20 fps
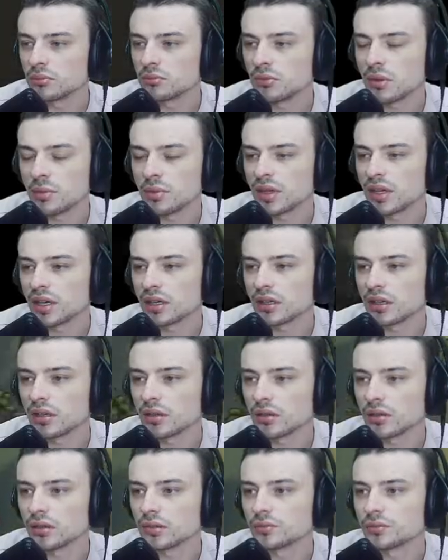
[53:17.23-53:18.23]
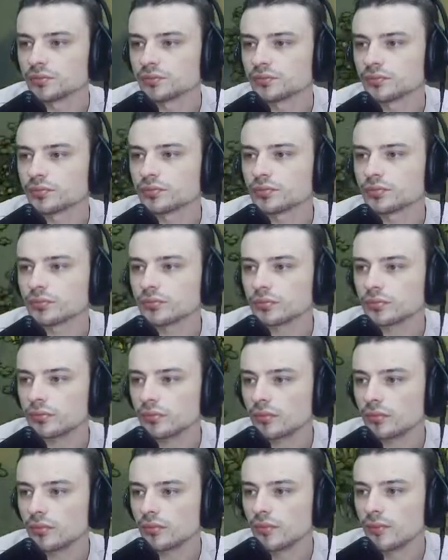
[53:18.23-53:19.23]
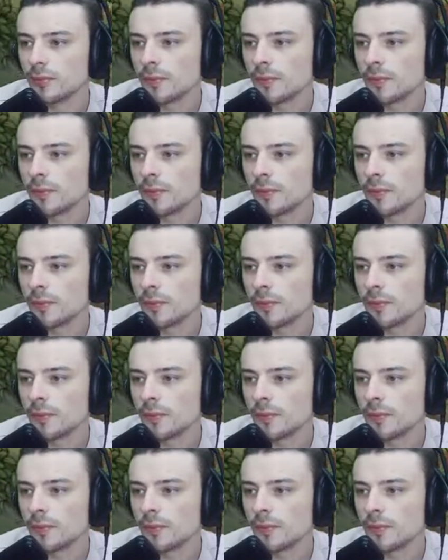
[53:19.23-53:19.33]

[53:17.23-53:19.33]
Maybe that? I don't know.